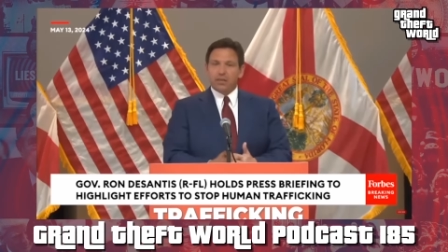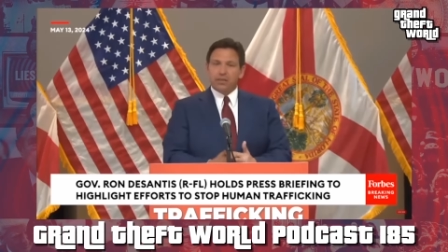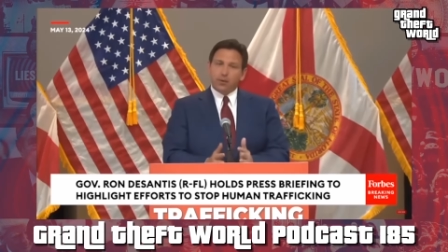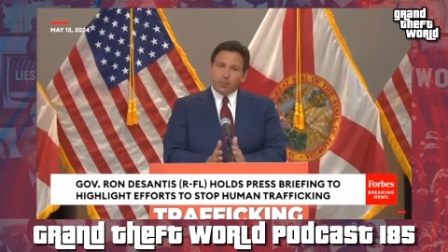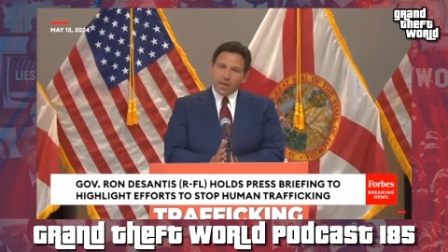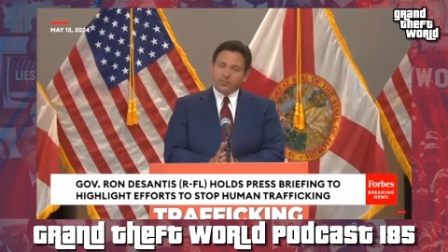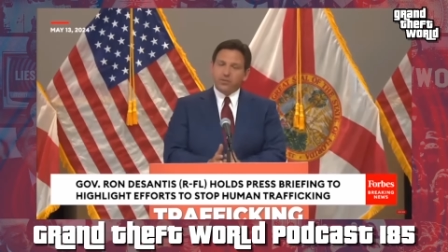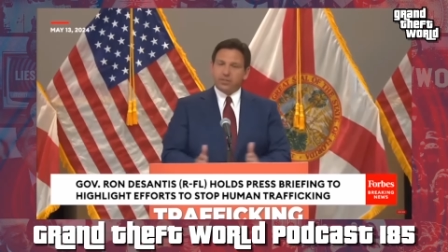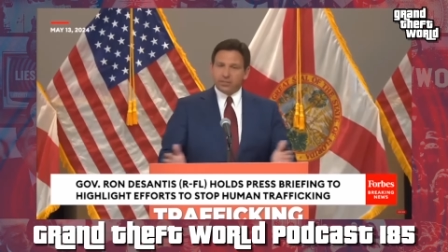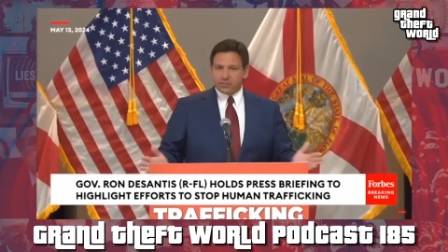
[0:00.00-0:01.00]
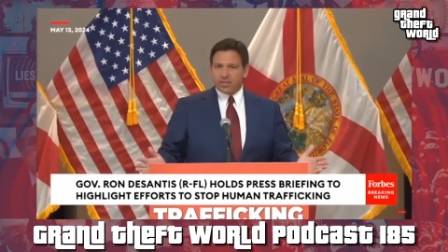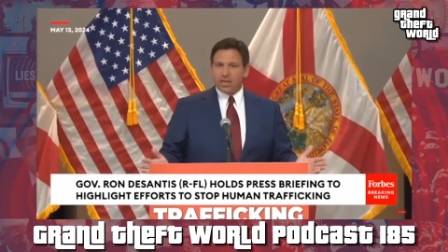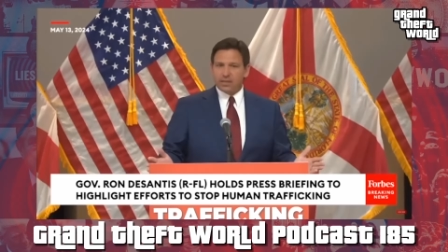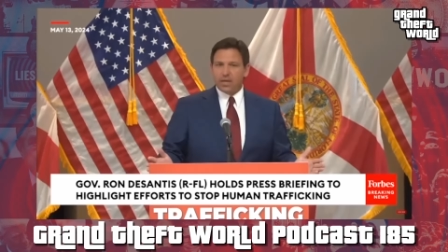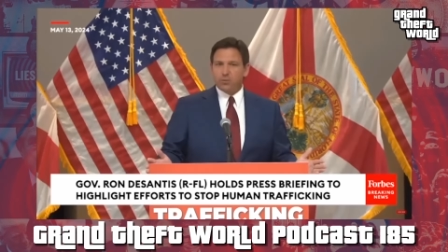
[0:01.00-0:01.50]
They're basically
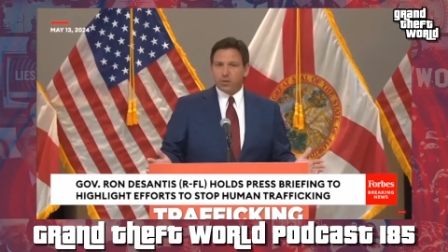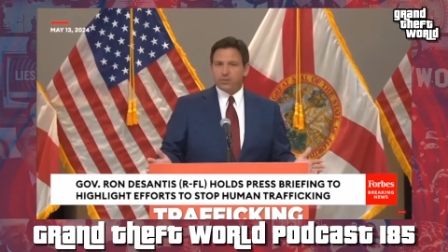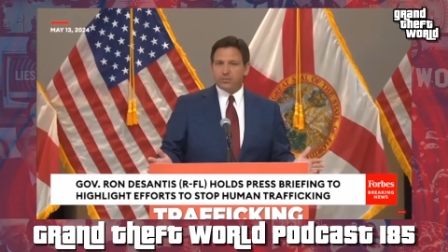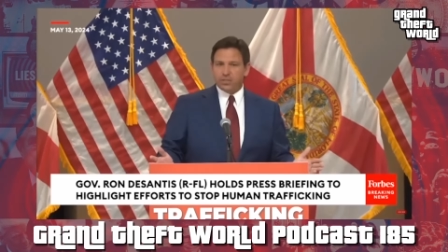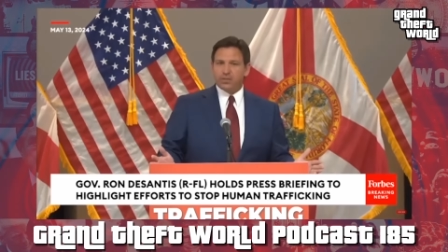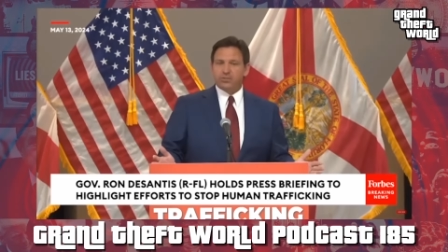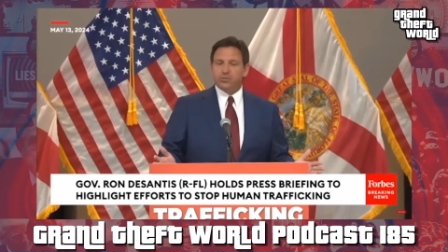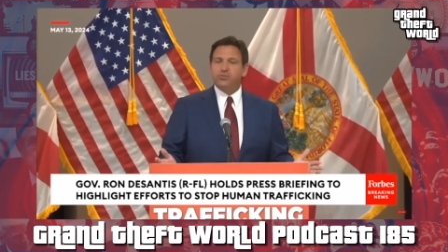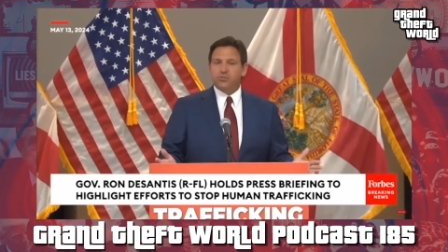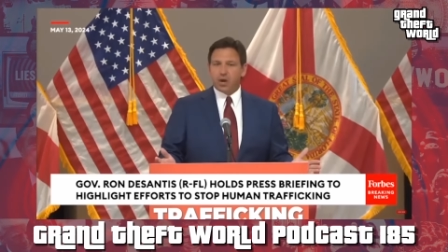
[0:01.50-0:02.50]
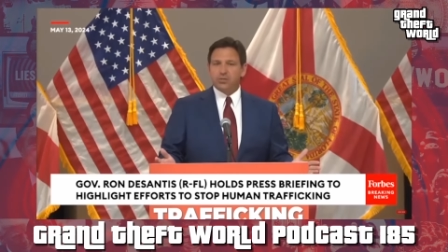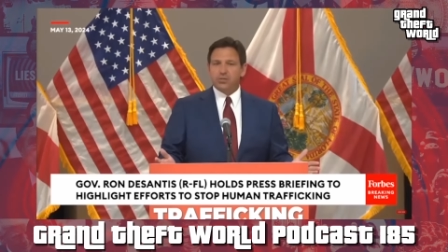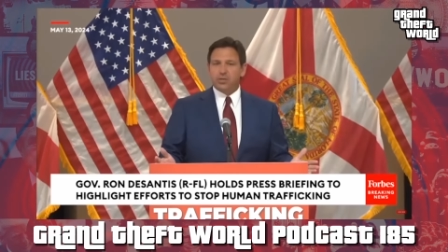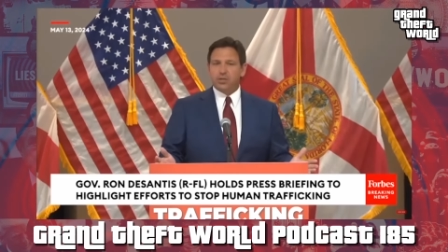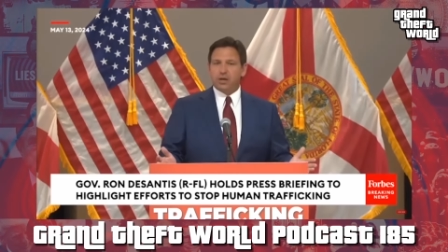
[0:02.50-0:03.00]
saying they want to see the
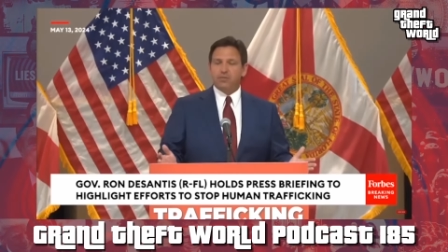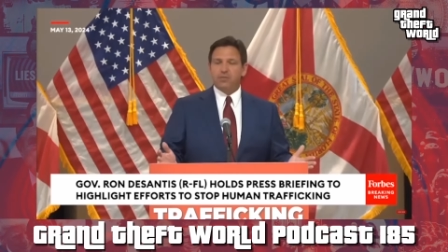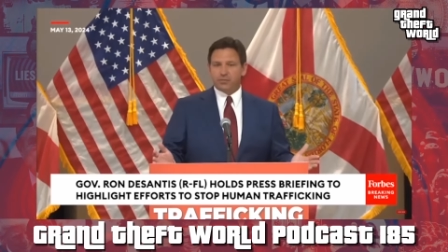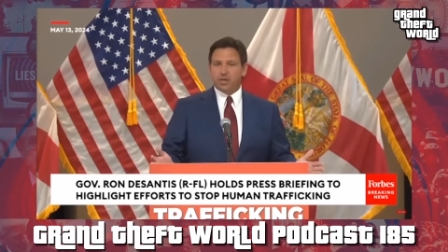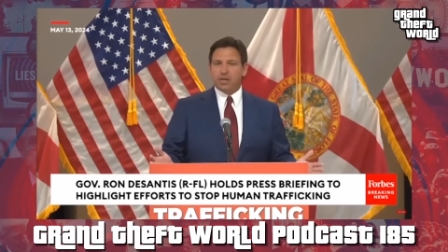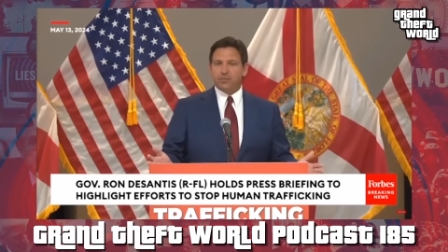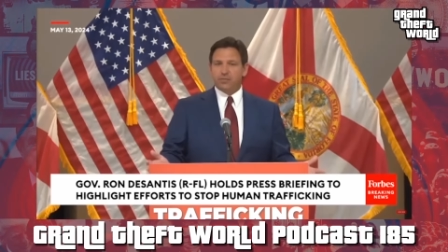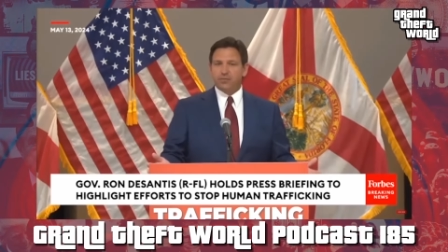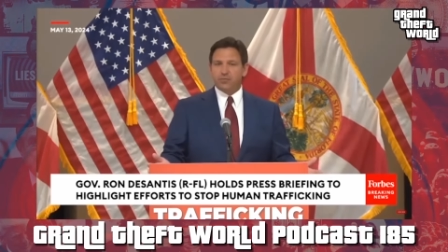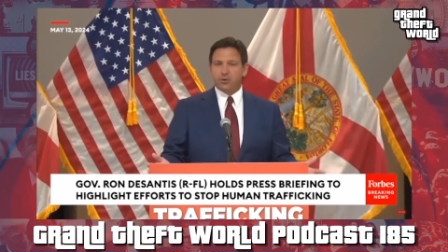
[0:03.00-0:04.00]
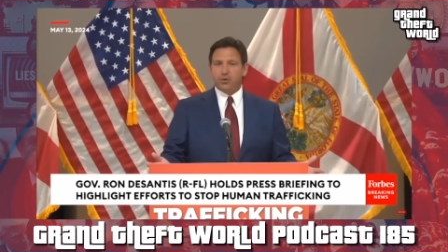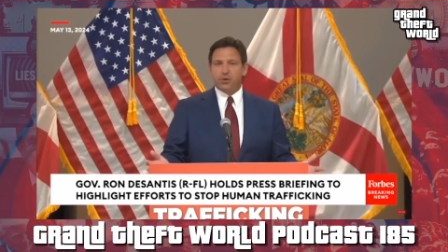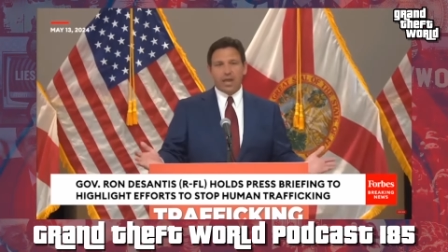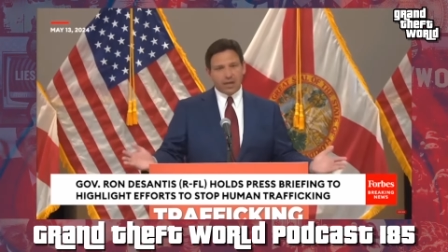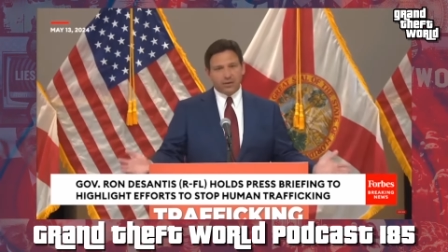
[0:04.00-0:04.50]
destruction of the state of
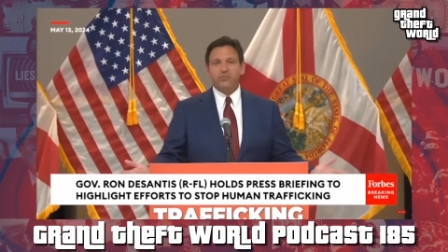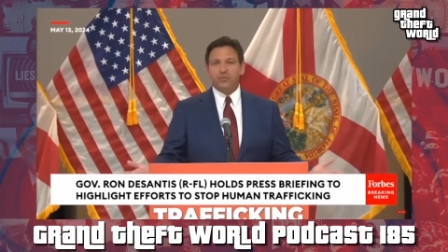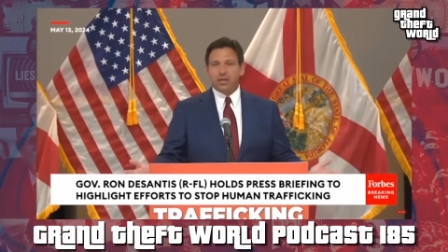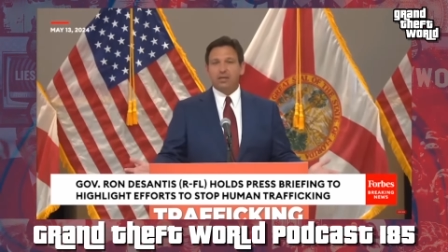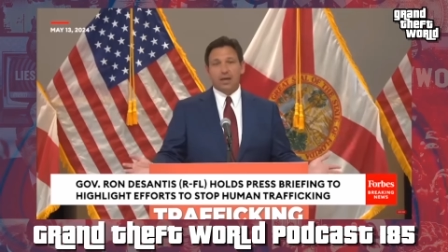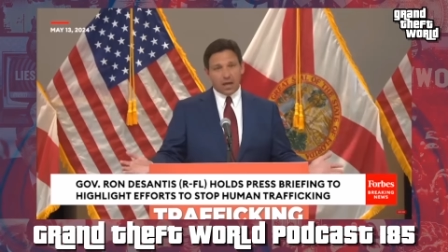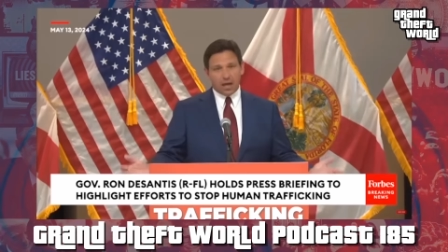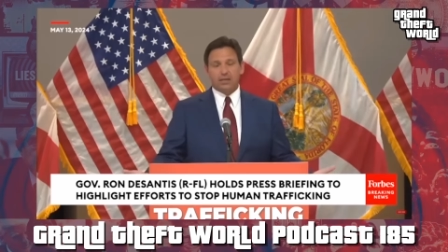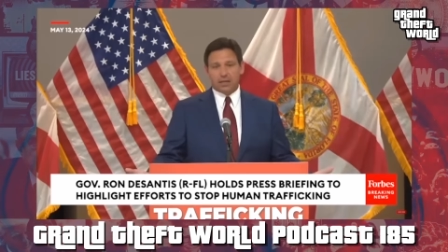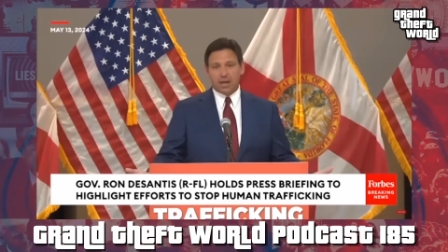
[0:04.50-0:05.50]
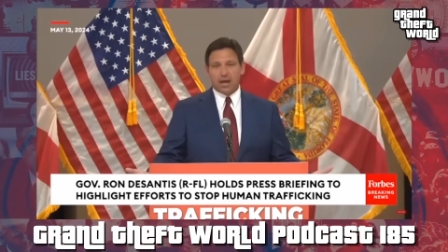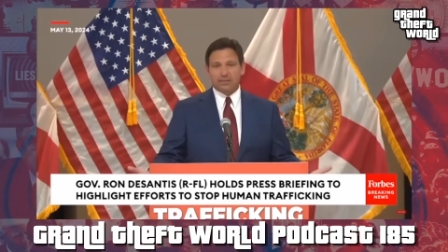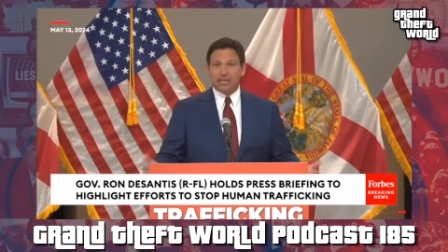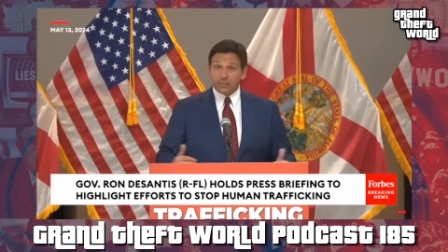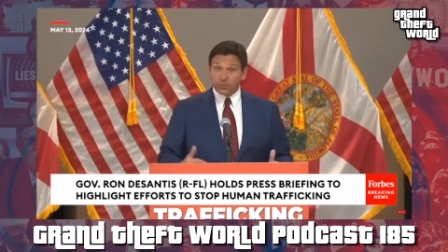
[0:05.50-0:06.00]
Israel and a second
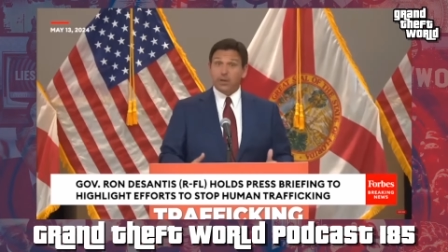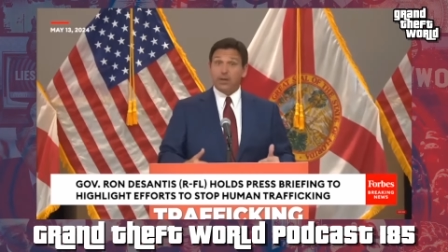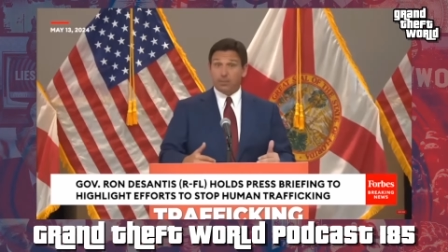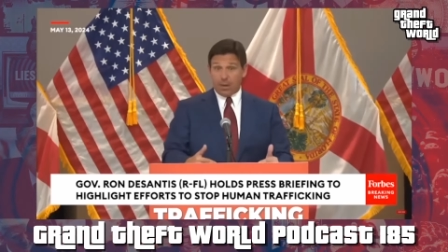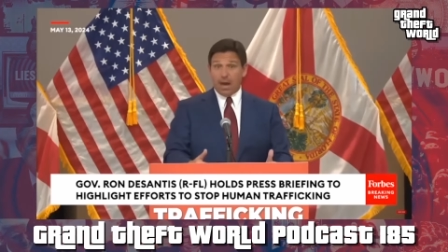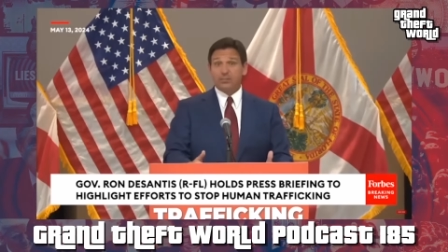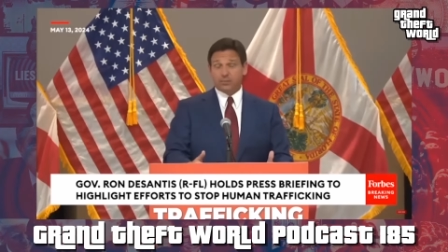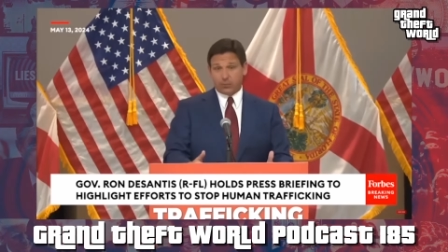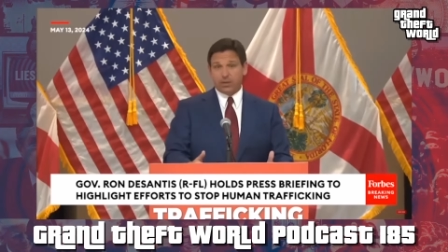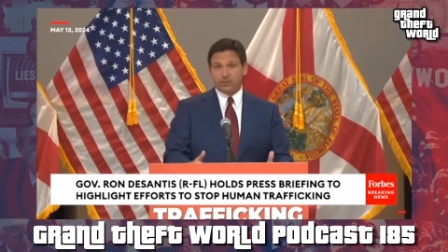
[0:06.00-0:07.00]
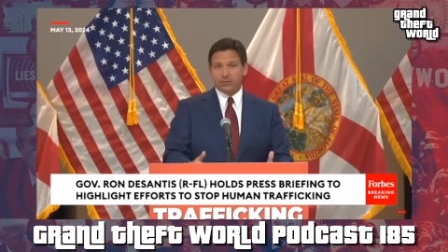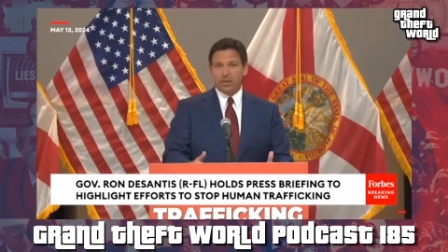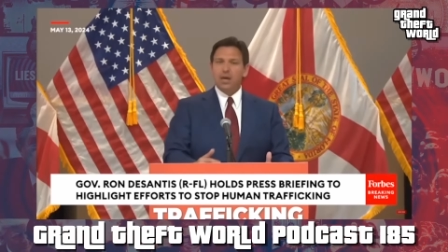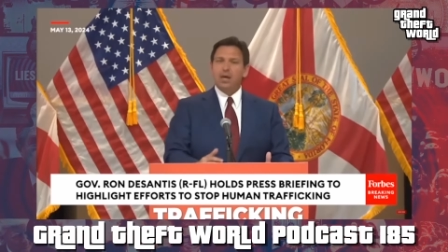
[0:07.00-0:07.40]
Holocaust. That's what Hamas wants.